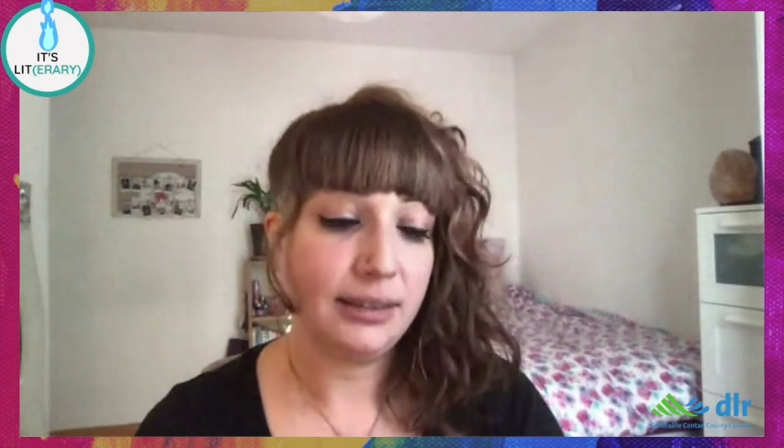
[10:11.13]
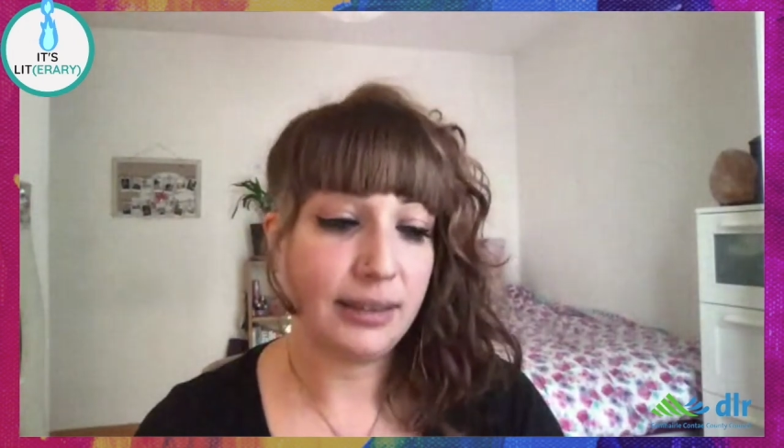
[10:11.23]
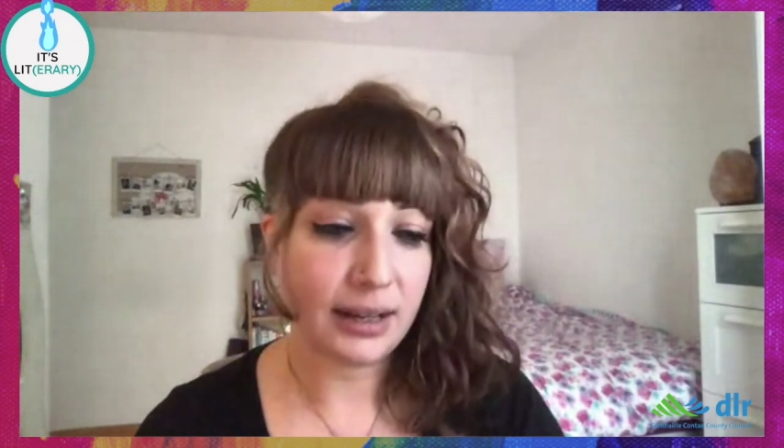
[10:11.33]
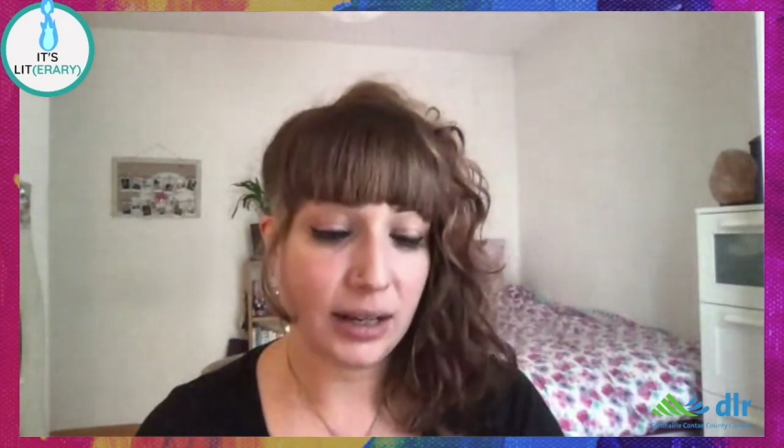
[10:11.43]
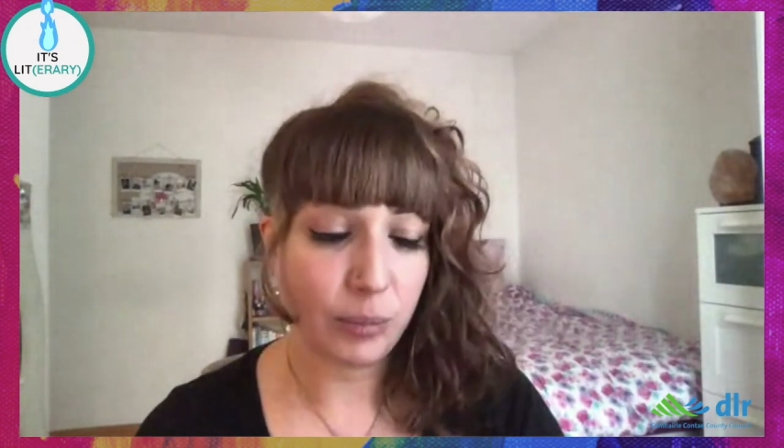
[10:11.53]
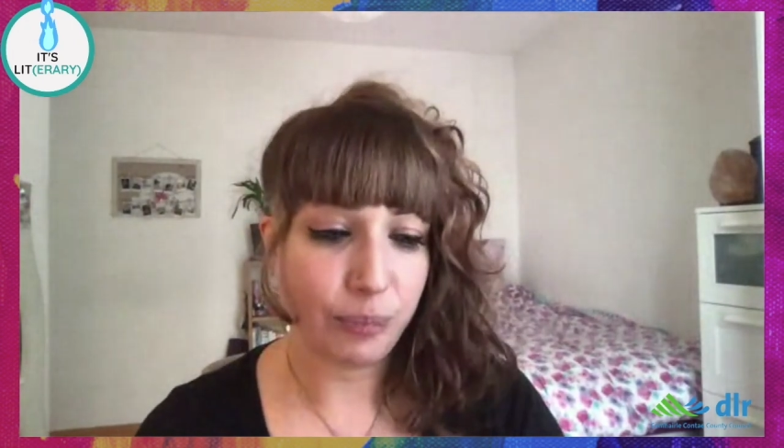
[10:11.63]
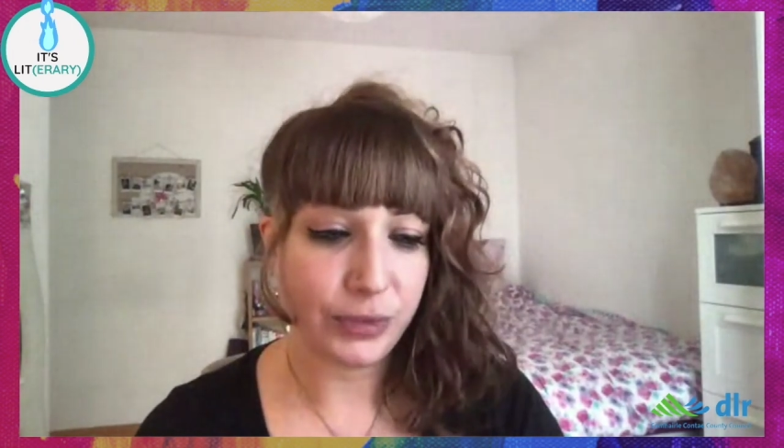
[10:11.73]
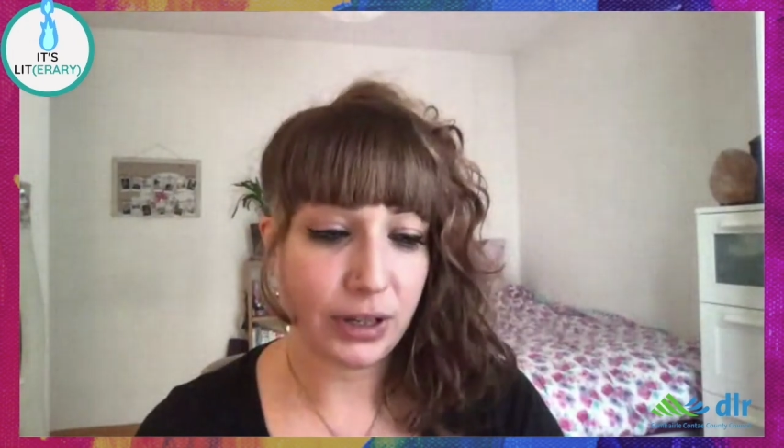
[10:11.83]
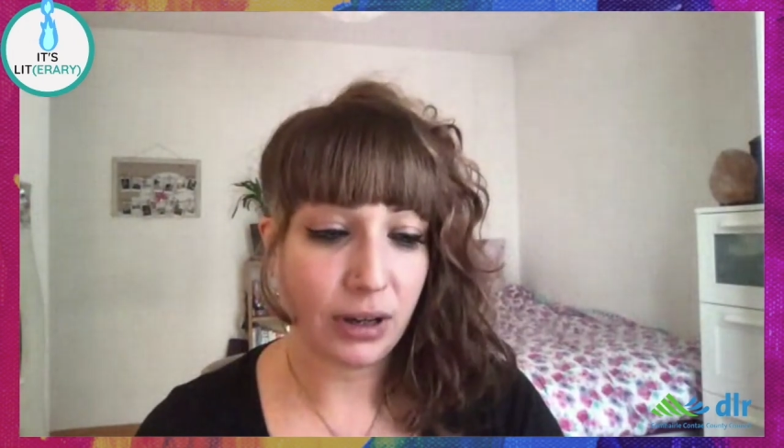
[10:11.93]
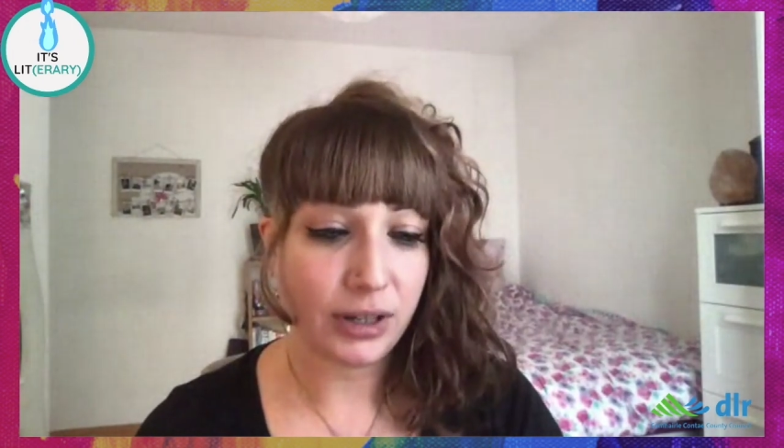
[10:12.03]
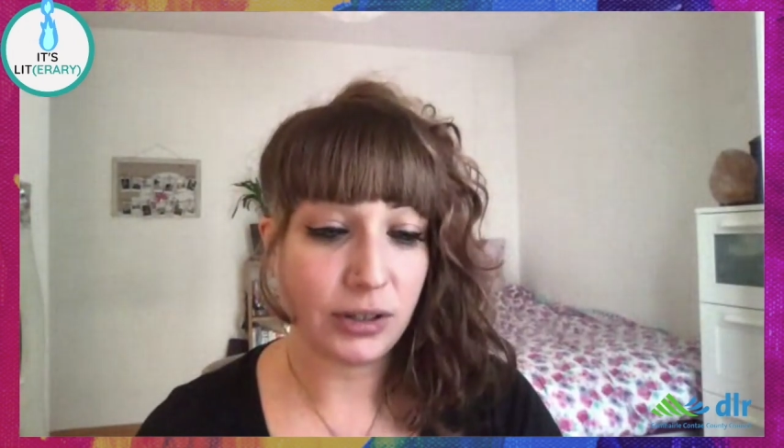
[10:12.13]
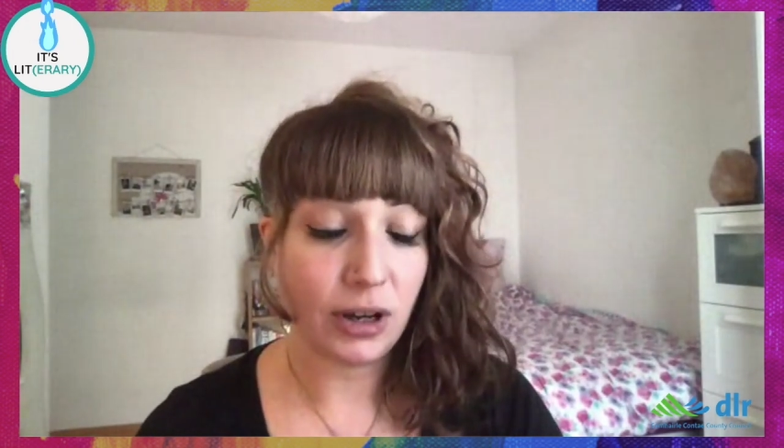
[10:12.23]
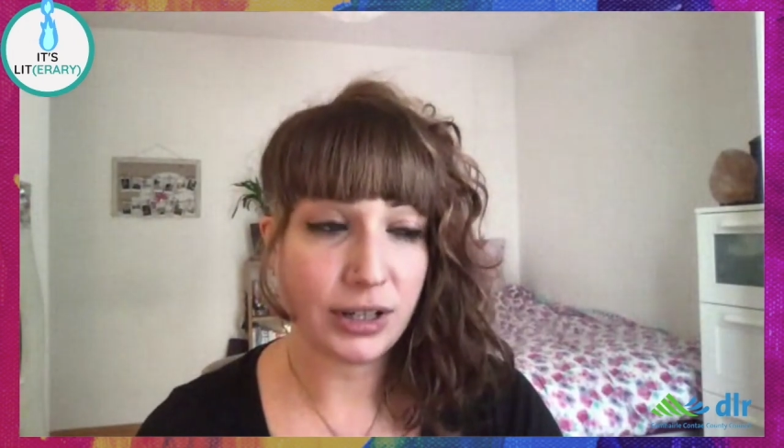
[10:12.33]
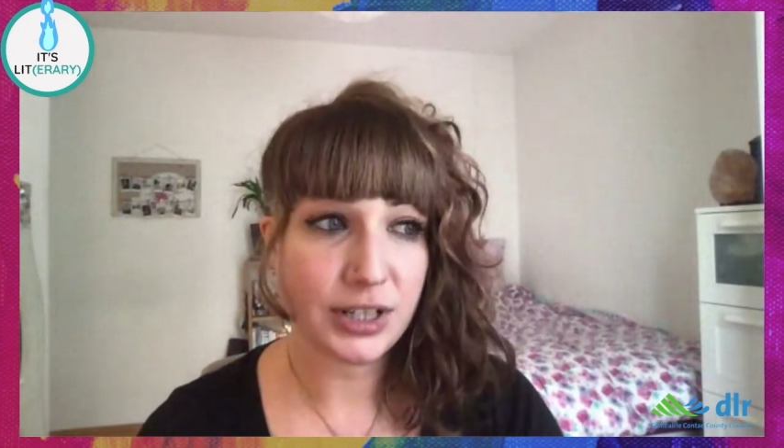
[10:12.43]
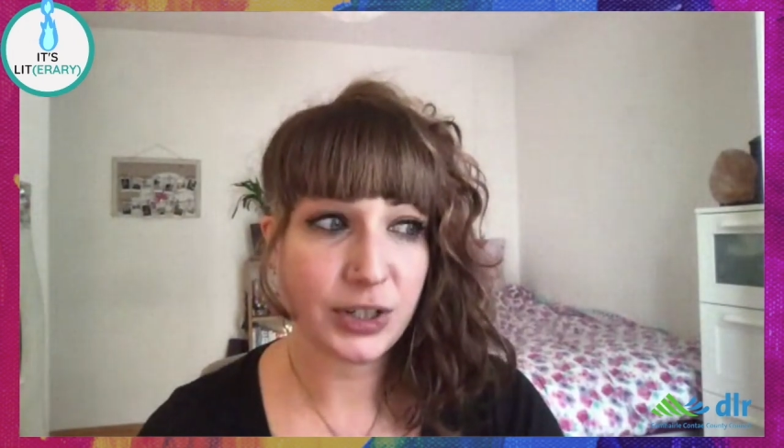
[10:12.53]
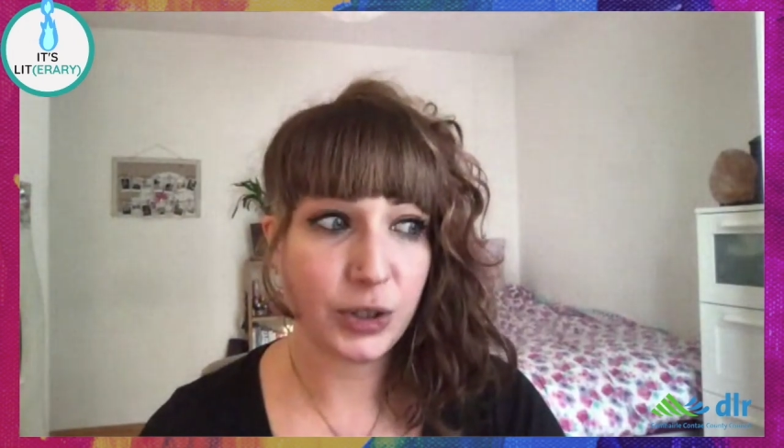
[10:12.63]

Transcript: that on not